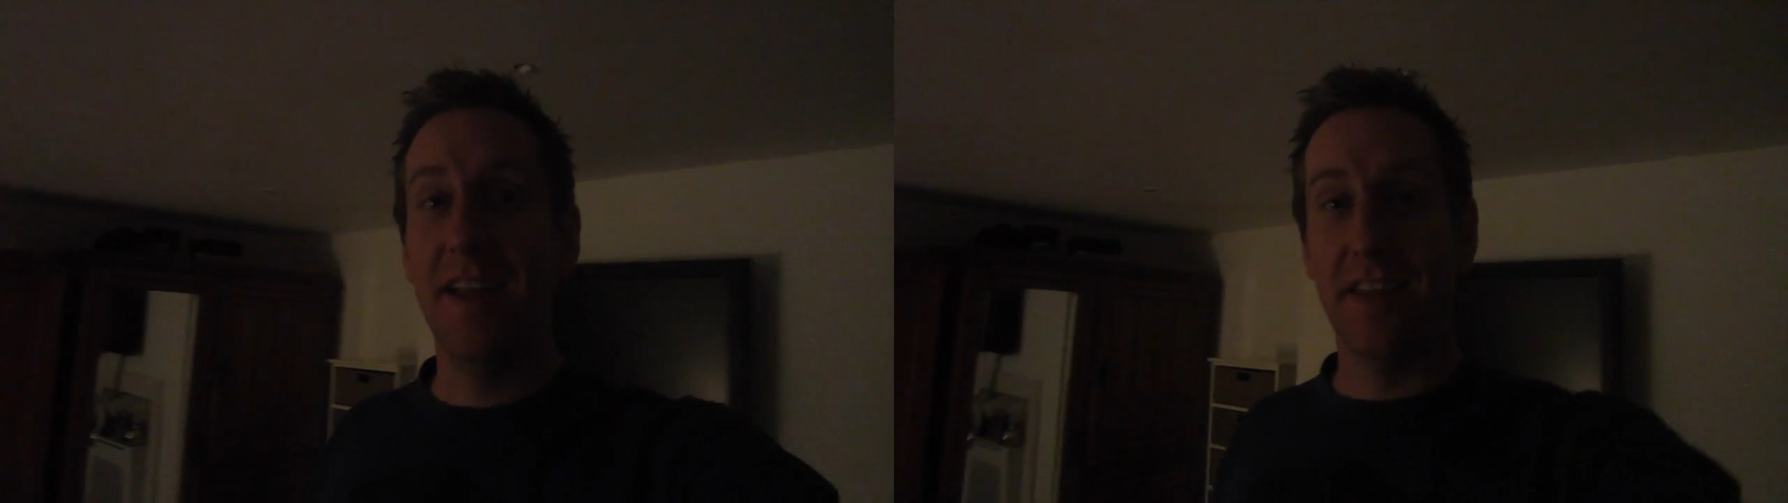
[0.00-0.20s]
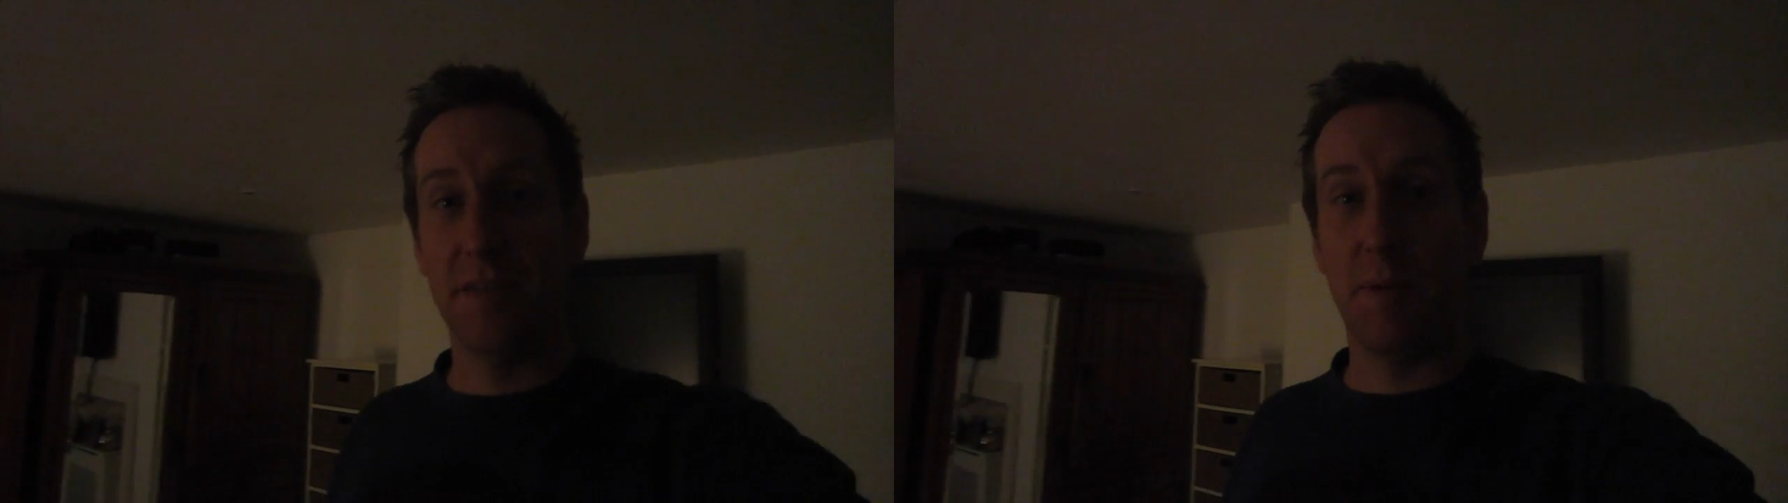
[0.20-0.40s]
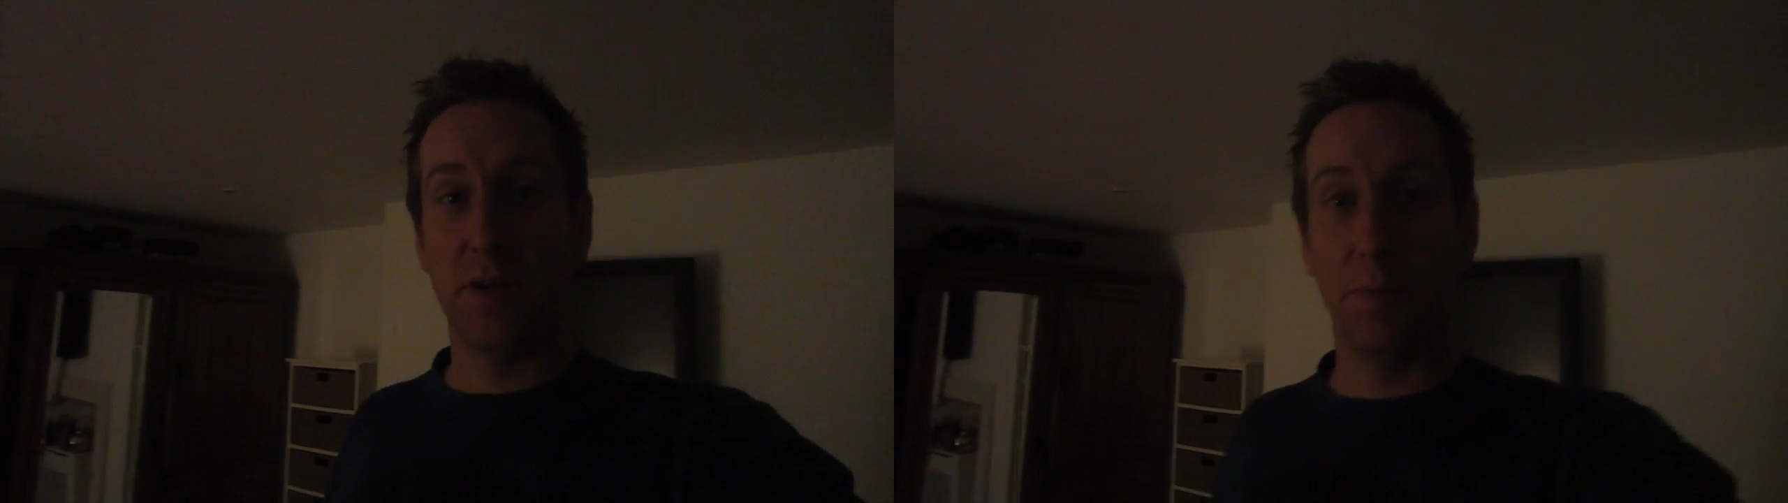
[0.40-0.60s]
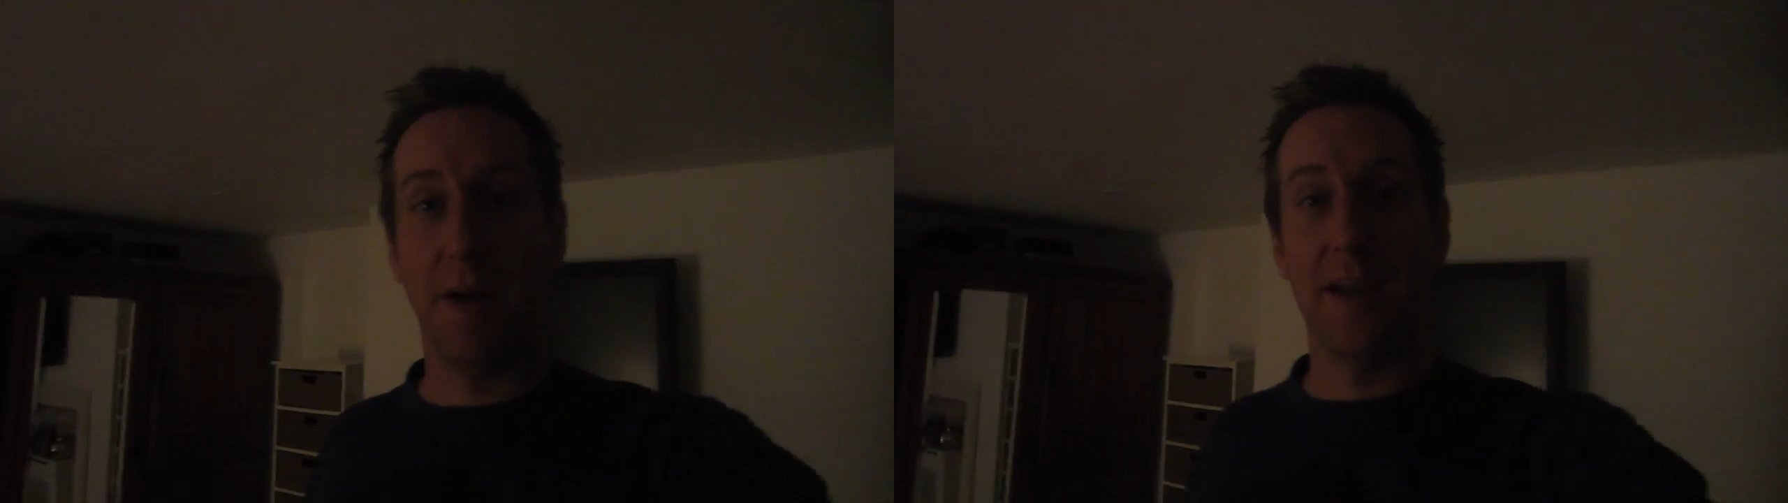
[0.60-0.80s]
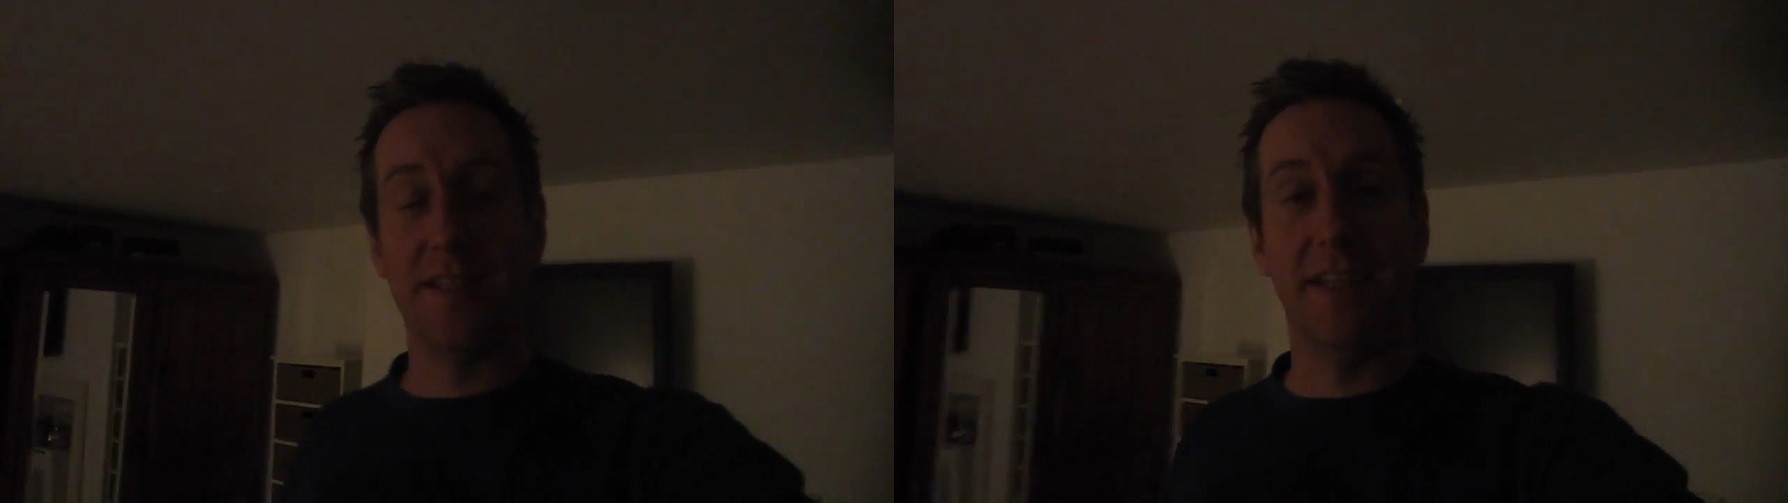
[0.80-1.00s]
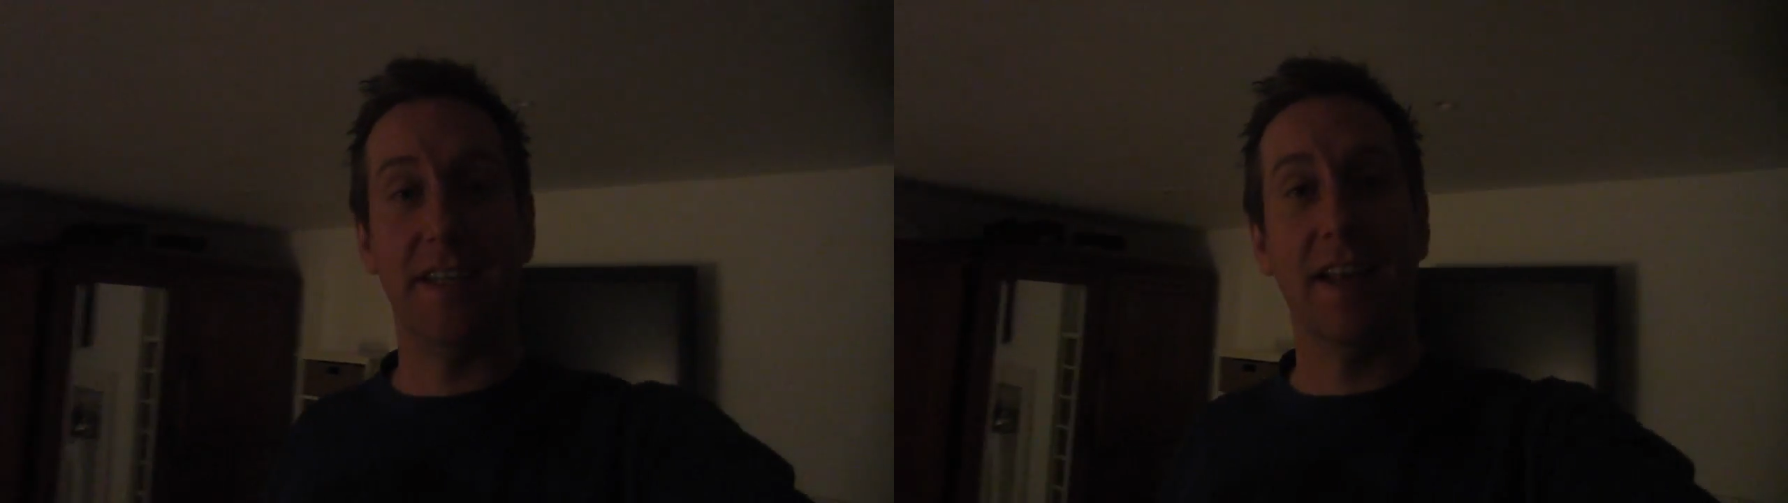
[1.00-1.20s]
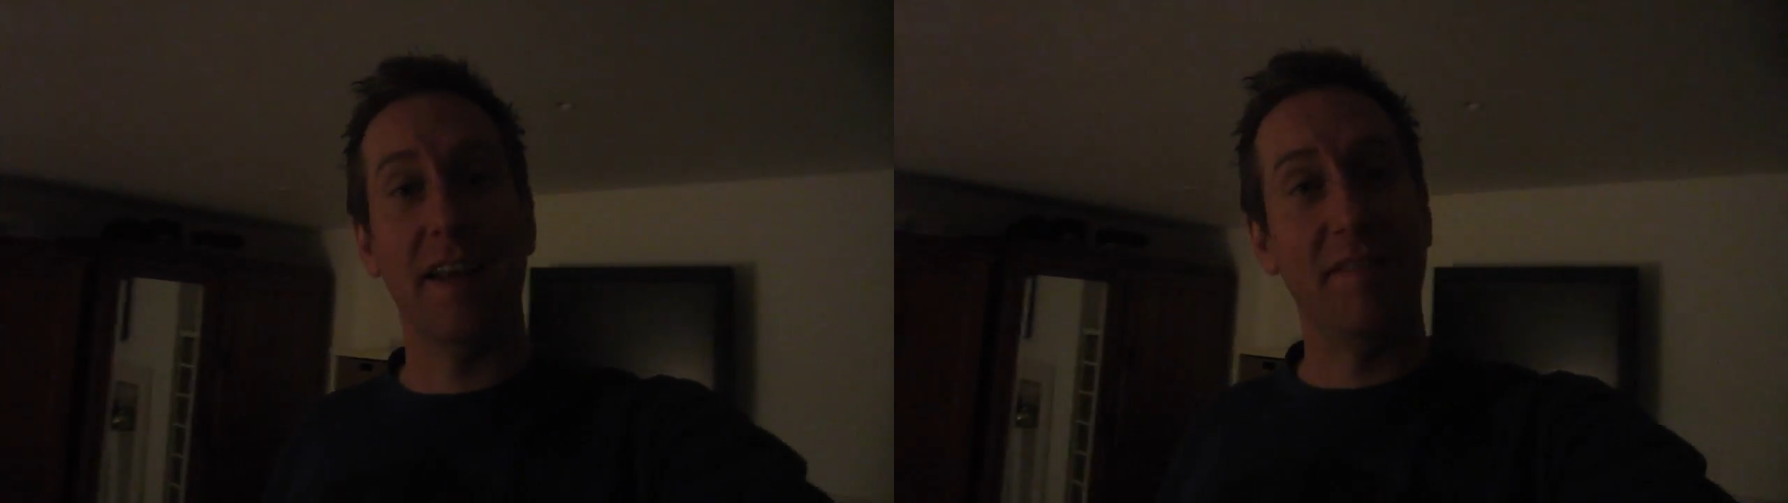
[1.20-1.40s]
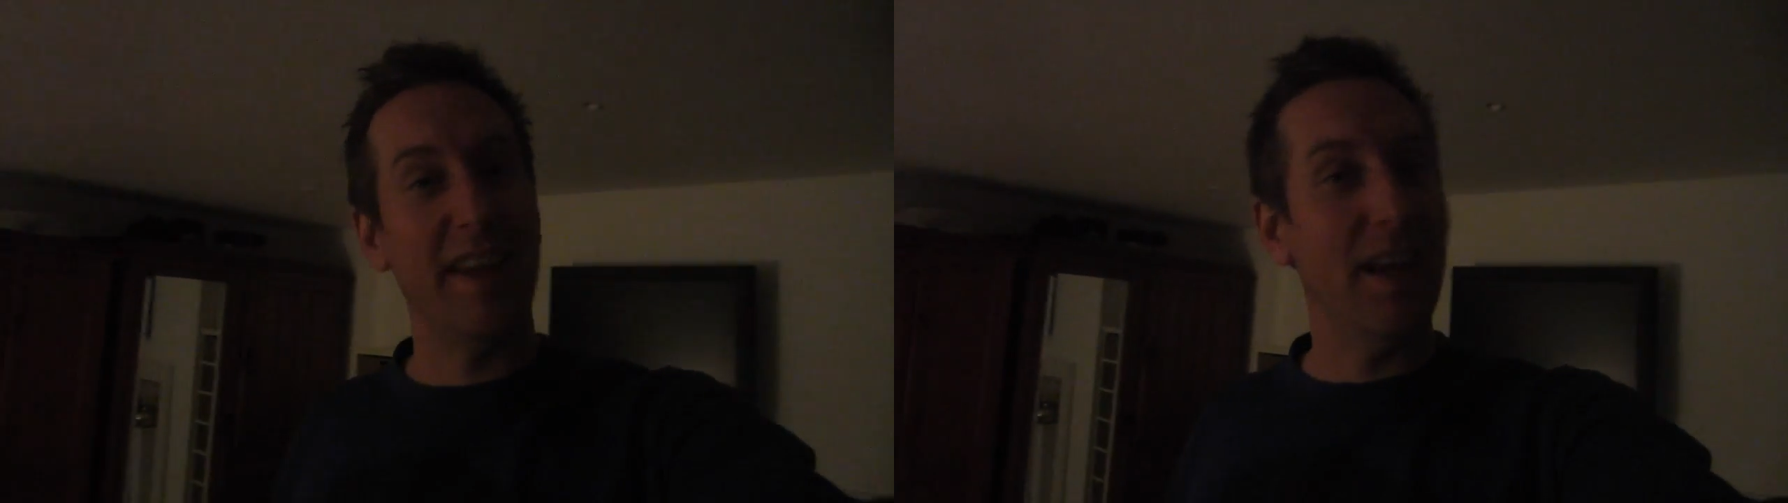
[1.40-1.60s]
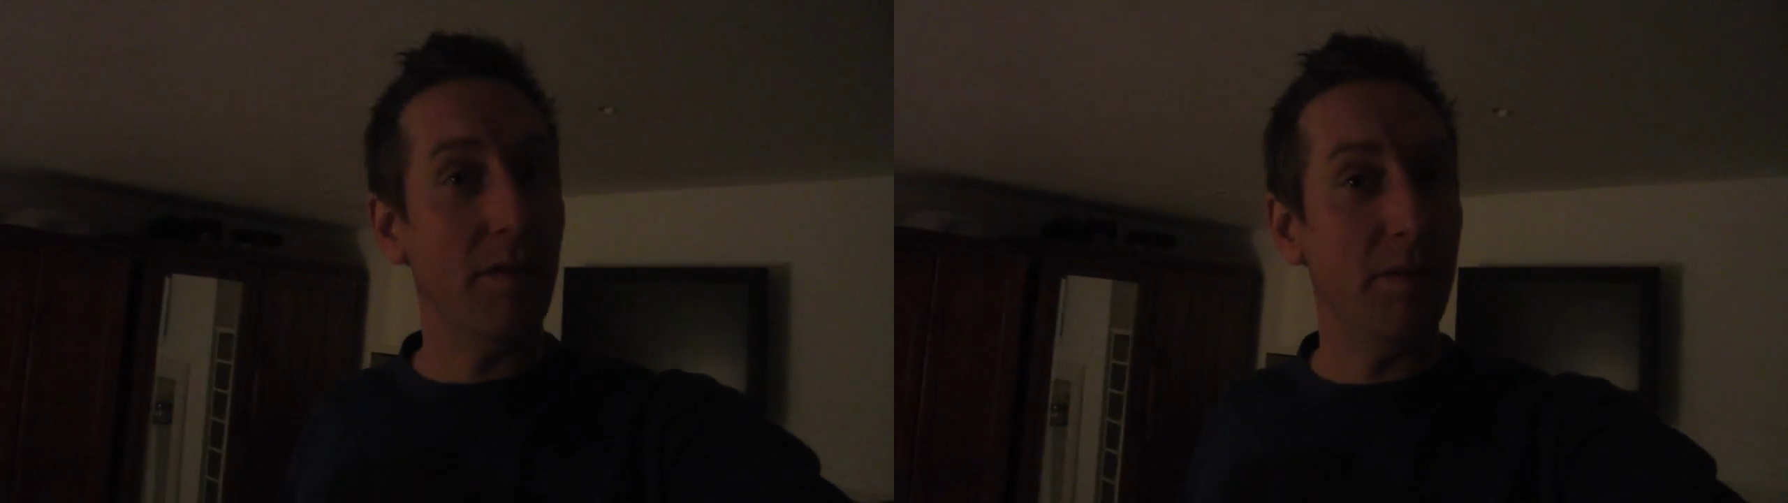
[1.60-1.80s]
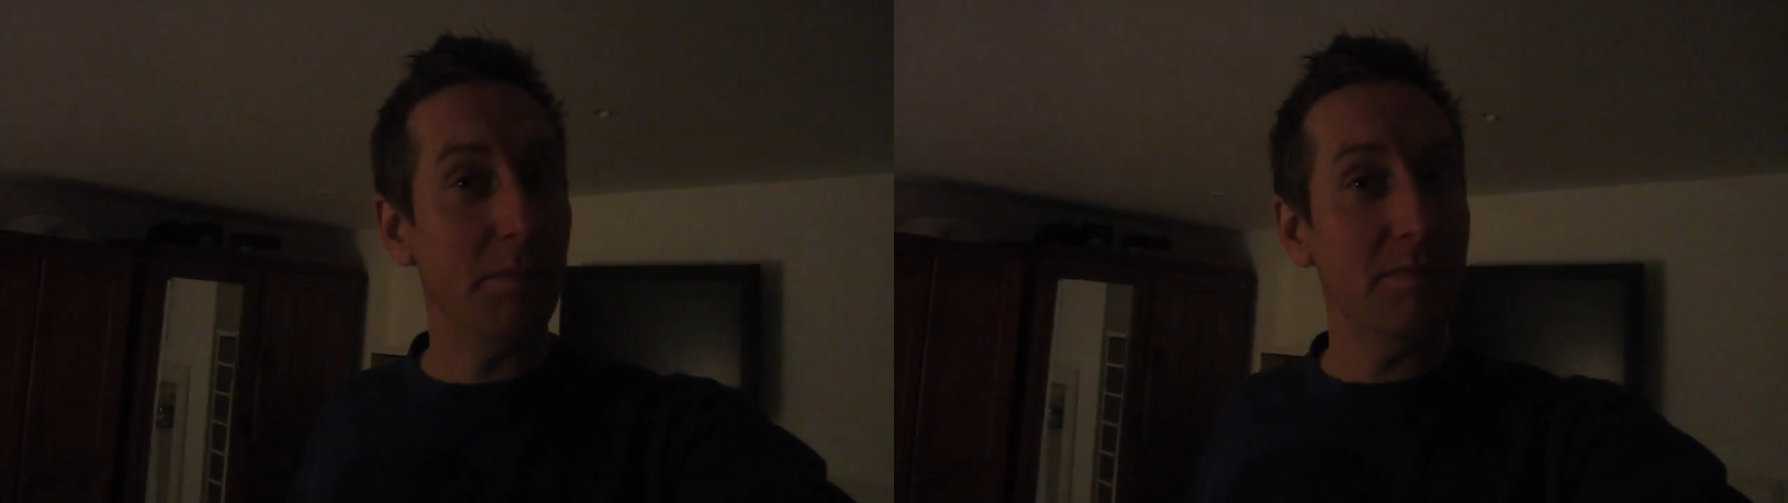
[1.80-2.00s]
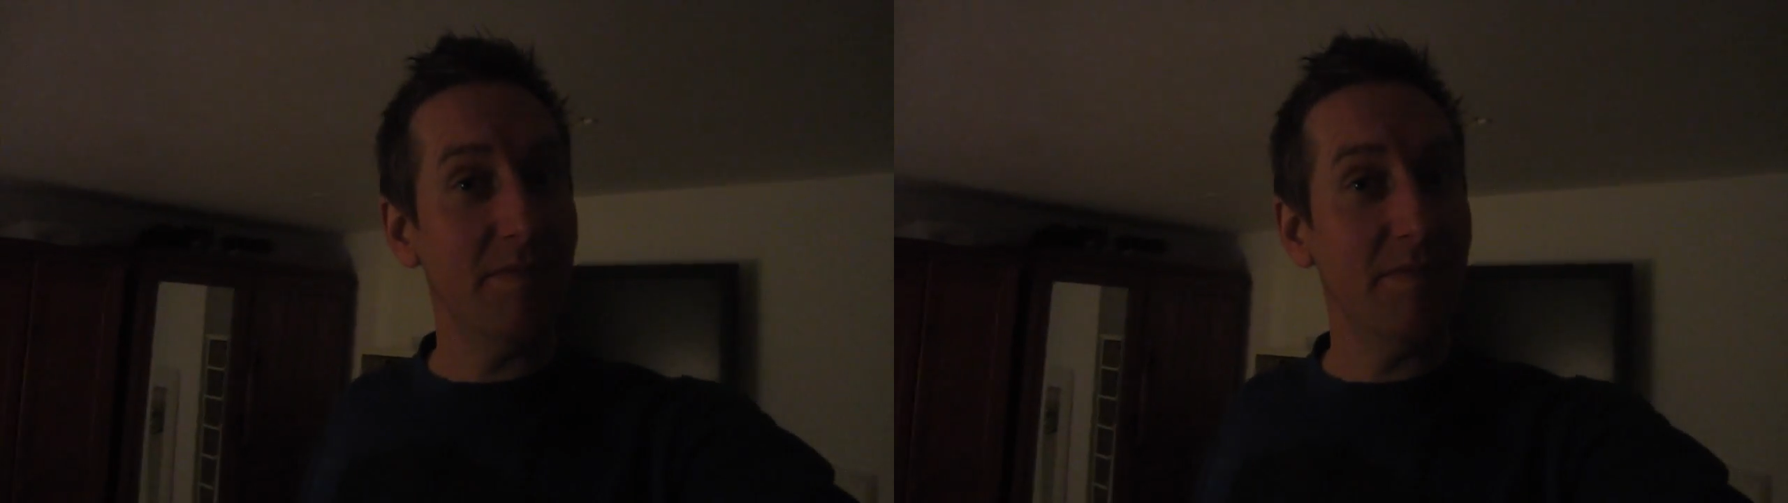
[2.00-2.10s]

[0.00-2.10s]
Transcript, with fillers: the special person in your life that you love them,